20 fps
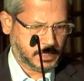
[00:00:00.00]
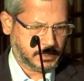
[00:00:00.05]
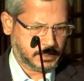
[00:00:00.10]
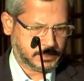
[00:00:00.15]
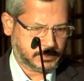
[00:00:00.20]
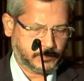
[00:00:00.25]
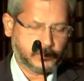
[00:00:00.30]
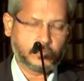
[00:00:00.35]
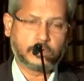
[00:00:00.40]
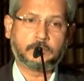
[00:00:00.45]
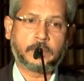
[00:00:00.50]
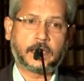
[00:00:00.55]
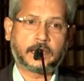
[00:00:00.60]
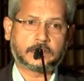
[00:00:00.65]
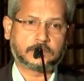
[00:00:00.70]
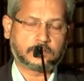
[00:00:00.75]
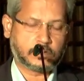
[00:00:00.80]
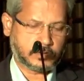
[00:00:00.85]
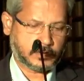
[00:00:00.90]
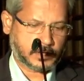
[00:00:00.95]
He's a full
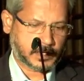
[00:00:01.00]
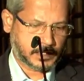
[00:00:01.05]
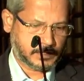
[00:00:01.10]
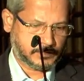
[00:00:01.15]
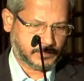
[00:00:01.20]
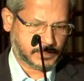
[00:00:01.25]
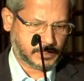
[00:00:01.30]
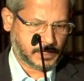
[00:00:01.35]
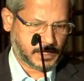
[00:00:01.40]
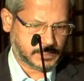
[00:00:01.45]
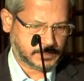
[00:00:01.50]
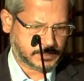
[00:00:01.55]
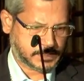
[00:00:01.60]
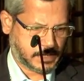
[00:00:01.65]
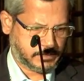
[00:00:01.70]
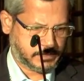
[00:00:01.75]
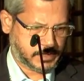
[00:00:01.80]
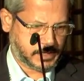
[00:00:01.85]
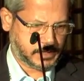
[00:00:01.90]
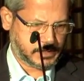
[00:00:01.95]
marathon runner for the last
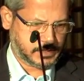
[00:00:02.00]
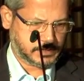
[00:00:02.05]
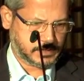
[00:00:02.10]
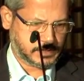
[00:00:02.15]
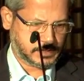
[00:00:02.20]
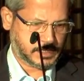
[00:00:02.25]
7 years.